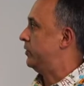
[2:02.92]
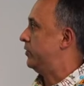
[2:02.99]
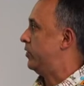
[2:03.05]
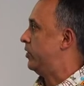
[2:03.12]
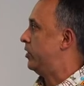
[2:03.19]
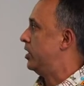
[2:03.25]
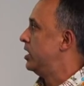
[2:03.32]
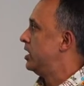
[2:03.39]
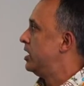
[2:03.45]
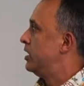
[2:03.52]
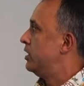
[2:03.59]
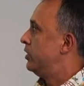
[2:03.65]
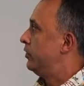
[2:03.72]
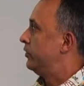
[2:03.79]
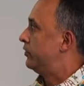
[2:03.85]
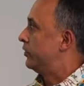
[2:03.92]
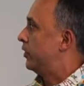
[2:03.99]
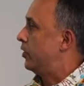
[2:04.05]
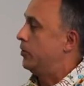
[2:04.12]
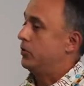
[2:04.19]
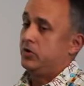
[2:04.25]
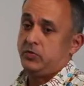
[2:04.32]
for
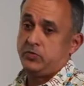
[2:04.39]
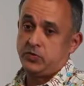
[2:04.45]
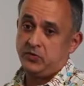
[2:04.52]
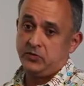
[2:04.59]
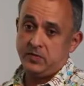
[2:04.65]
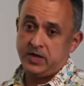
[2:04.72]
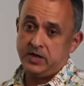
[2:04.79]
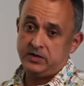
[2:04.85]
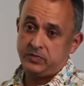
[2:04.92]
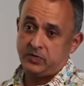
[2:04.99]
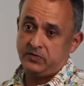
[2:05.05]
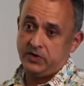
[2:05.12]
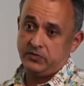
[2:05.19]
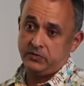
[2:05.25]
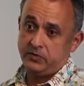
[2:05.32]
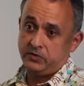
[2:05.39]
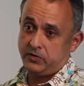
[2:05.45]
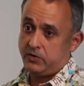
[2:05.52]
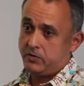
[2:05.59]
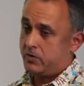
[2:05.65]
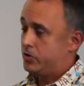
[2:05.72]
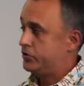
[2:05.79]
soil improvement, prevention of
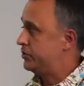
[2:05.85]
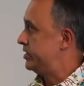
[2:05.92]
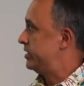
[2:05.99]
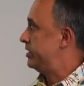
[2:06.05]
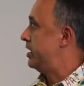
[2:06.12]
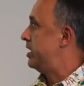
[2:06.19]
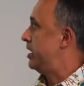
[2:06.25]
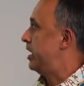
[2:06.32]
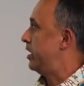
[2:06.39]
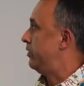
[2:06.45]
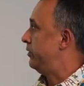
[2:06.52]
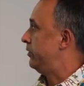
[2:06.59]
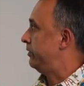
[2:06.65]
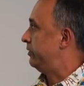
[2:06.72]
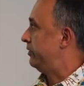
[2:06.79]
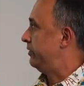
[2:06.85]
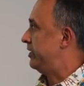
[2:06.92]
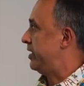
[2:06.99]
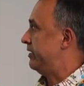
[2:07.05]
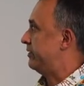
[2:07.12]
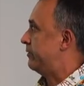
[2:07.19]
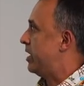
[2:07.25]
soil erosion,
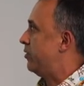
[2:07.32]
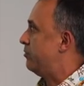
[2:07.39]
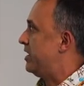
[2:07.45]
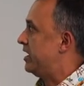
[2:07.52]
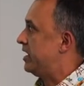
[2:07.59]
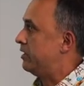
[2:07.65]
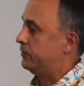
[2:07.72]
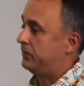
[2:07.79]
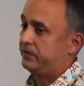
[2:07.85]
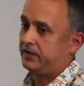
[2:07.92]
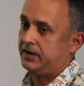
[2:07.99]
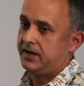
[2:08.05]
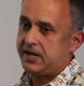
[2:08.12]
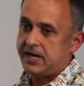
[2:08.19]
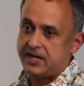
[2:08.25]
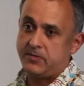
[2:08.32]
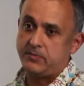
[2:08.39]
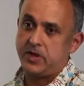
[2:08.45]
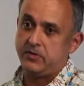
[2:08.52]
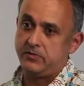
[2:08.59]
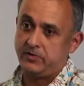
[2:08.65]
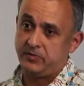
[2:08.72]
things around mitigation of salinity,
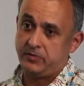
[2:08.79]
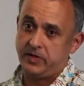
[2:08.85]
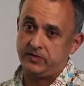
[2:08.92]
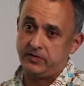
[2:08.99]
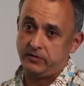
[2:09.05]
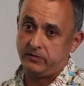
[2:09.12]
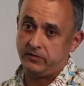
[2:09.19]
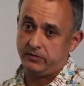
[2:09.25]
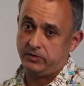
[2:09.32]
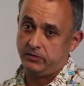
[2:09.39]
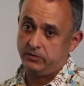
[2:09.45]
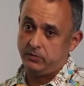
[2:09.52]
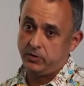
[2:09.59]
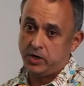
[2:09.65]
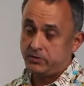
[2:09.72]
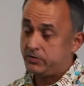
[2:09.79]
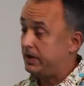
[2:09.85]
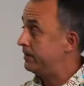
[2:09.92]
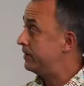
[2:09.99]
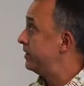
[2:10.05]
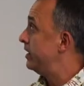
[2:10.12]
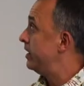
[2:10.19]
depending on the species you work
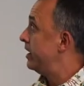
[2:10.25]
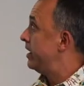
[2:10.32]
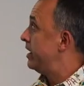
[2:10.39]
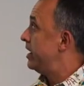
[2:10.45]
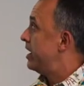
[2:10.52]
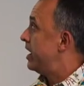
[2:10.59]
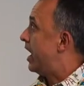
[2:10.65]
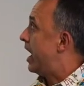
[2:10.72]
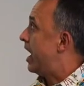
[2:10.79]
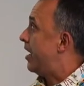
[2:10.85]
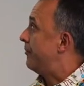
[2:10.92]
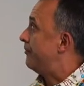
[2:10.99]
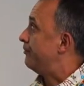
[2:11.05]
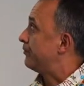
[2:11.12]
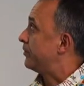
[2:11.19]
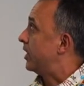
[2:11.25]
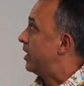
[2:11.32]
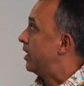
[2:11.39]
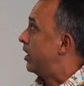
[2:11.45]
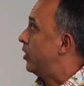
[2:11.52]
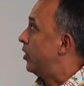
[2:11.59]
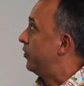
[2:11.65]
with. And
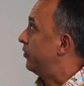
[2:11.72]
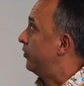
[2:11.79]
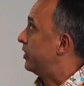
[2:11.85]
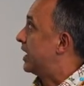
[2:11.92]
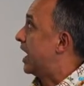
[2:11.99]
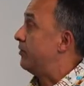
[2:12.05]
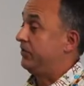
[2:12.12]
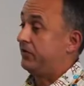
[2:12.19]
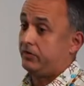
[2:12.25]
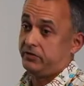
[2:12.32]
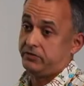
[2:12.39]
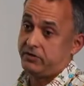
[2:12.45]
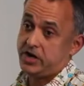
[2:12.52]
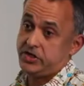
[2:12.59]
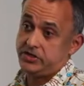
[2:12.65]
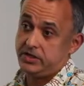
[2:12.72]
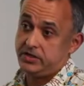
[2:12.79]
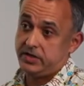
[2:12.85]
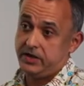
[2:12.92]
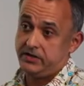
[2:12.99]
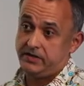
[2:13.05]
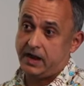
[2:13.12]
also carbon
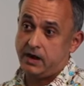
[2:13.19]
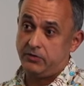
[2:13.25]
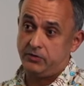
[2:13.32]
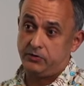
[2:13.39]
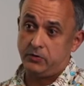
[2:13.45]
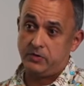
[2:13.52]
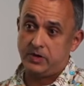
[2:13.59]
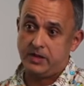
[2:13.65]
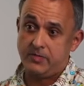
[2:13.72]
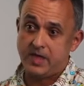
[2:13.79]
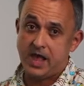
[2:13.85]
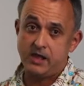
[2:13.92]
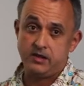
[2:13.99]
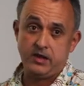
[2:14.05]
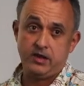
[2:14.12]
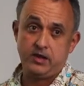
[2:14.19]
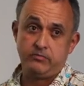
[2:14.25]
sequestration, as Aaron's talking about,